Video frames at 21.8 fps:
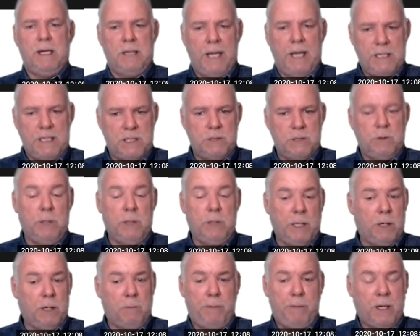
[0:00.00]
I'd like to do a
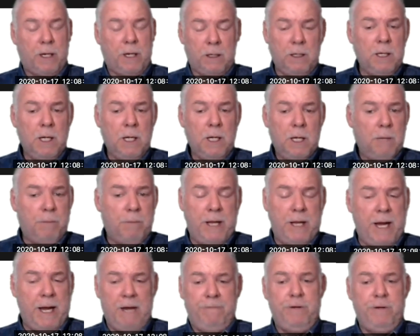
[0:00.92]
little better,
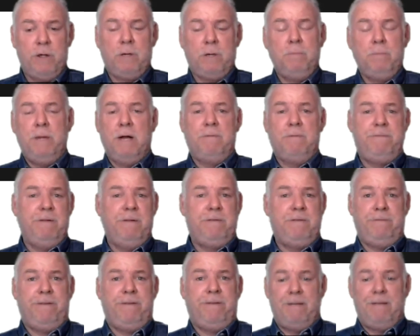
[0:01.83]
but hey, if you can win
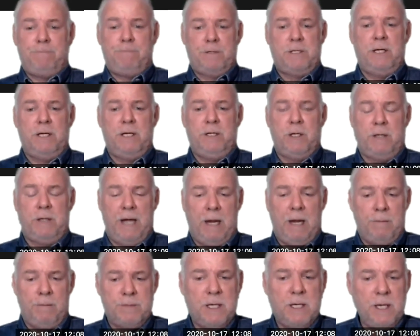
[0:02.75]
55% of your
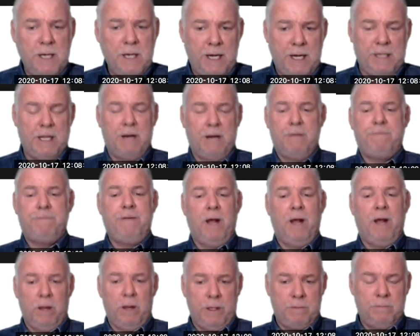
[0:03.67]
games in the
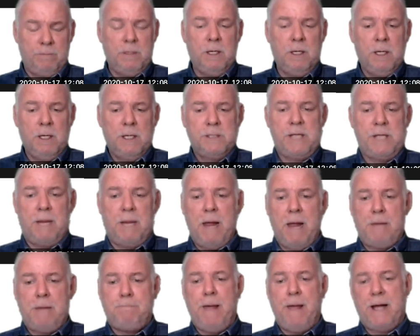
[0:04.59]
NFL and say
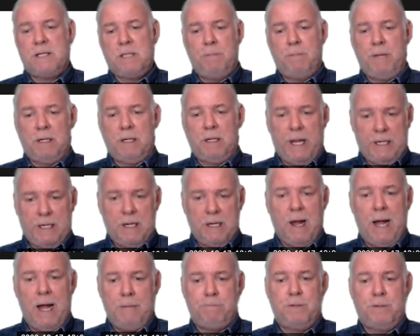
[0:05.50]
make back something like
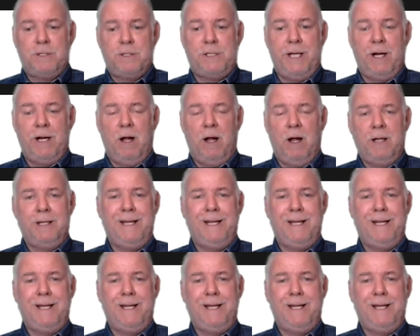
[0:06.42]
9%